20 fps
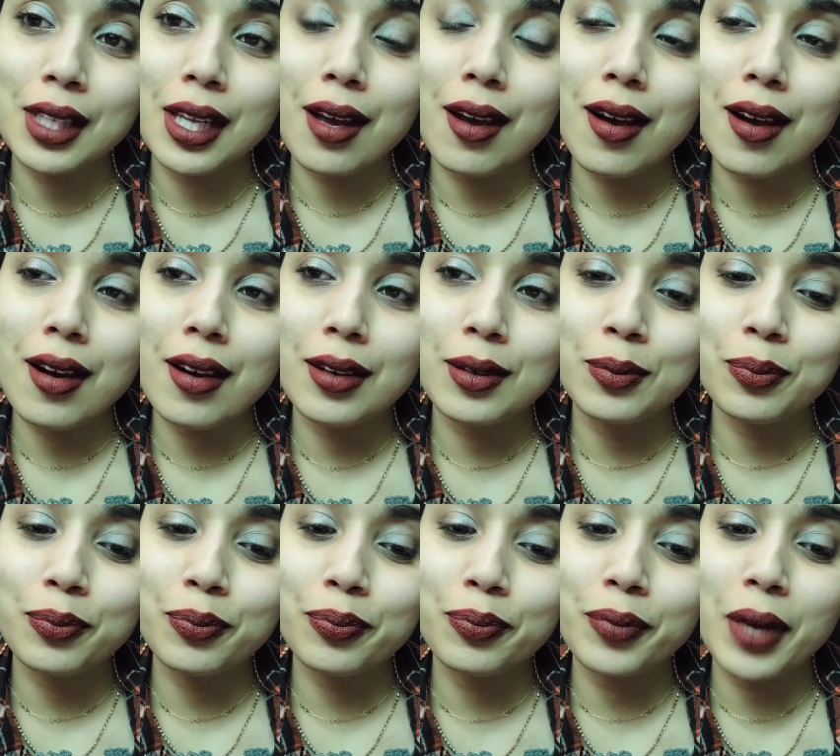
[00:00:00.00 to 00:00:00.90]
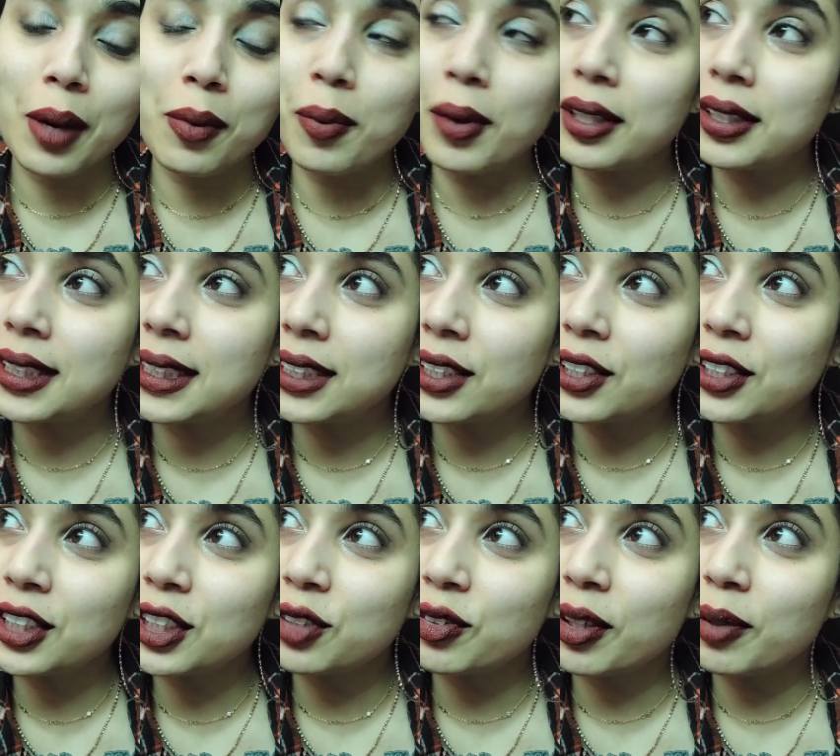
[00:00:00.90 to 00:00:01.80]
Um, I'm about to
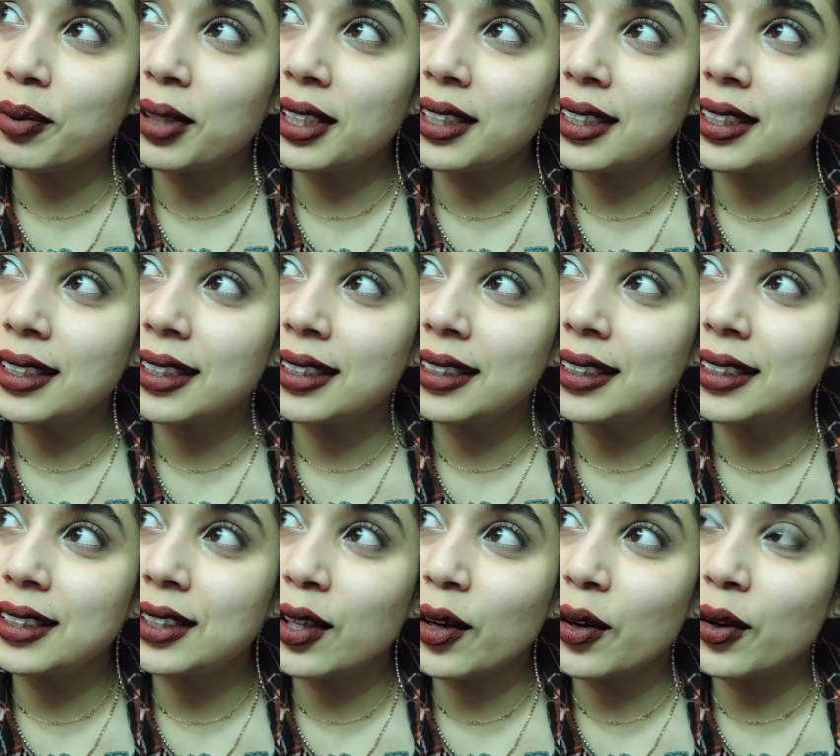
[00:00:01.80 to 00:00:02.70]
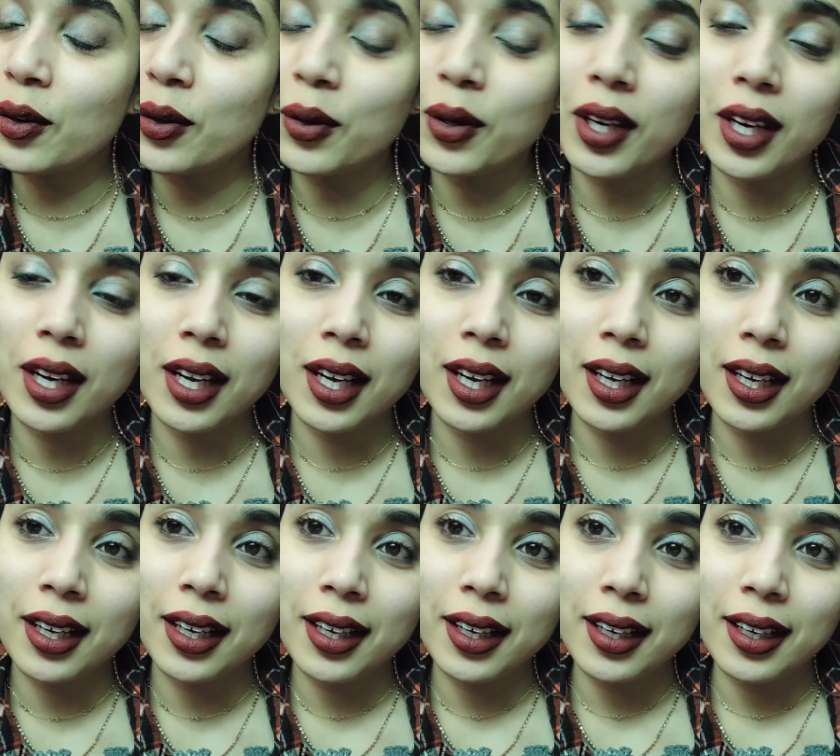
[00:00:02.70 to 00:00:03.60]
start streaming, so
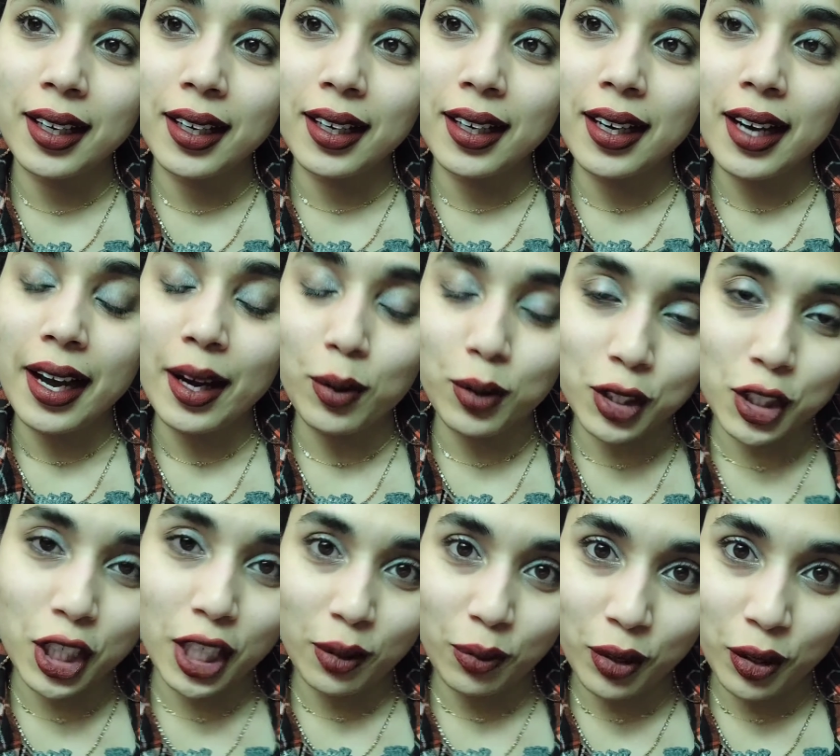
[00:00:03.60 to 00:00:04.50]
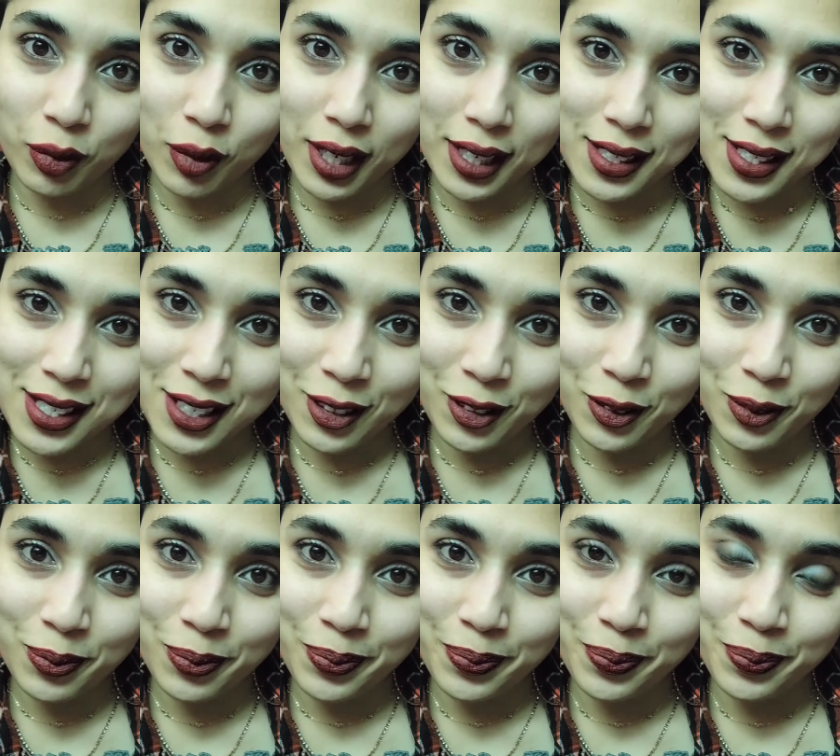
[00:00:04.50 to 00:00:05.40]
I will check in with you guys soon.
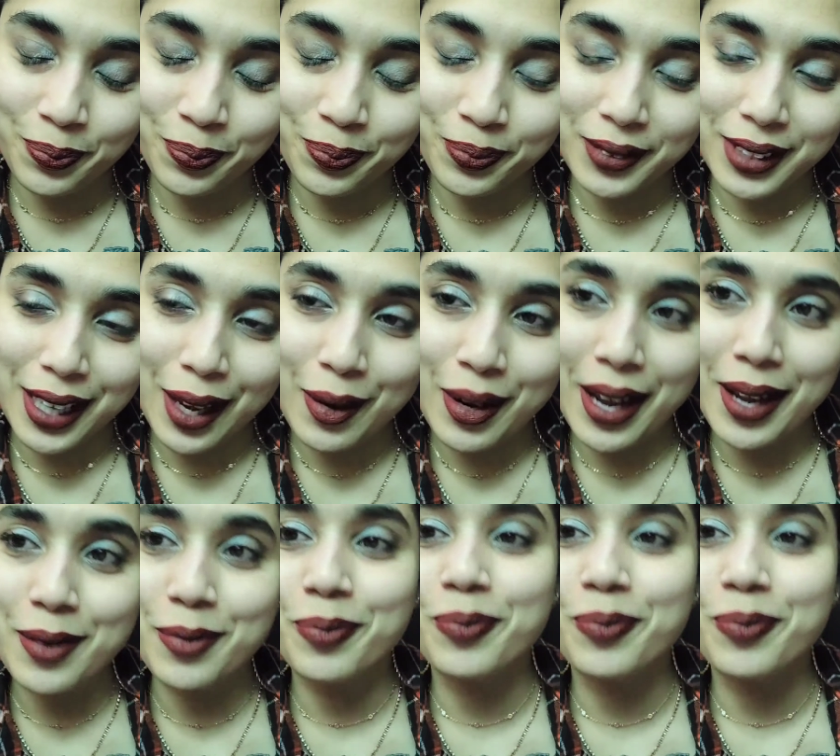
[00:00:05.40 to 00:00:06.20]
Okay.